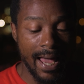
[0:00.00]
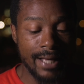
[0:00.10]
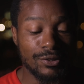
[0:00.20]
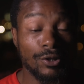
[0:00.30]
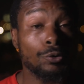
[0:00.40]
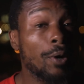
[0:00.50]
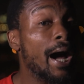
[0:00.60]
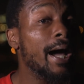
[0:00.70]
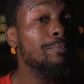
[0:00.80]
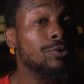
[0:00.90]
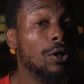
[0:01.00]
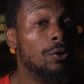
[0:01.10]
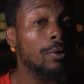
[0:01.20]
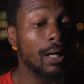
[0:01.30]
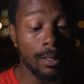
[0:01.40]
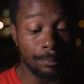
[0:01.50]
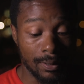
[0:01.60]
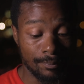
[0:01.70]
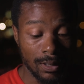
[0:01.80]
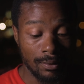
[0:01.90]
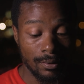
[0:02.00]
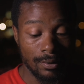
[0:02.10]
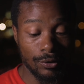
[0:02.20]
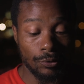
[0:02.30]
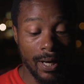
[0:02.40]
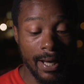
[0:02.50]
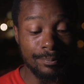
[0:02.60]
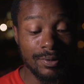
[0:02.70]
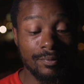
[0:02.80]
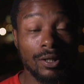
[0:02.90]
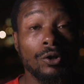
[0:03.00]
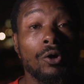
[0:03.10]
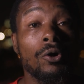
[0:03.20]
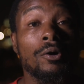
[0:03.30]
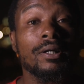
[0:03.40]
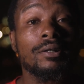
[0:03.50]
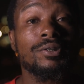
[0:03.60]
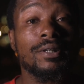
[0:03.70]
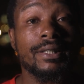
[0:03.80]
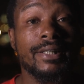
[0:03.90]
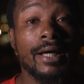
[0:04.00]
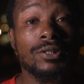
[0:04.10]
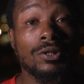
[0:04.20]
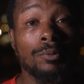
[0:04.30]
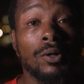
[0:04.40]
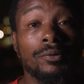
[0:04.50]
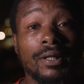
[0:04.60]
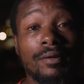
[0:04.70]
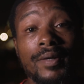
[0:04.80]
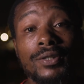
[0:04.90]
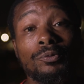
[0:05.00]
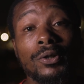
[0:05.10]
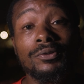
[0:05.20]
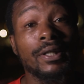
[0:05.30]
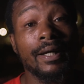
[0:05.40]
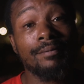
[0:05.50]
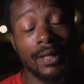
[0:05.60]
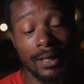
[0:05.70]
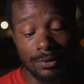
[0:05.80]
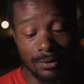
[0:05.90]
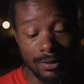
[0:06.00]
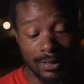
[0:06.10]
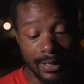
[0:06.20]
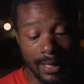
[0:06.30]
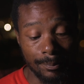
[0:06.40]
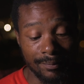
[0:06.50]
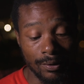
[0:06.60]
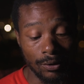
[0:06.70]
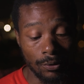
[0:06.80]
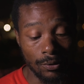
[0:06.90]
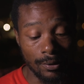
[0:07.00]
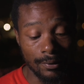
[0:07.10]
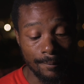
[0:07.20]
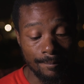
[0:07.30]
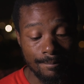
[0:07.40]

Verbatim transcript: As the tribes go up, the tribes of the Lord, unto the testimony of Israel to give thanks to the name of the Lord.